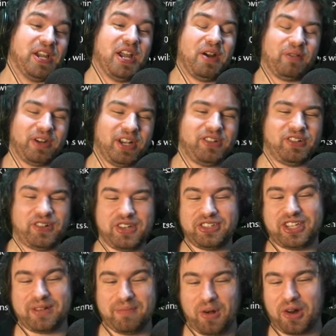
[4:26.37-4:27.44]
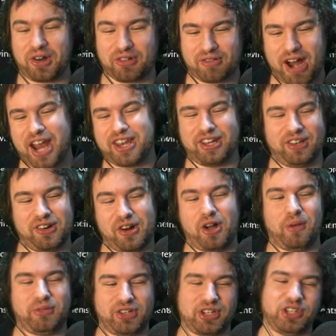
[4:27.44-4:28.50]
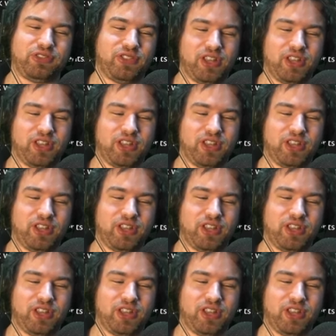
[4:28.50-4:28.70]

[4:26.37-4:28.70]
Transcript: We're introducing more granular options for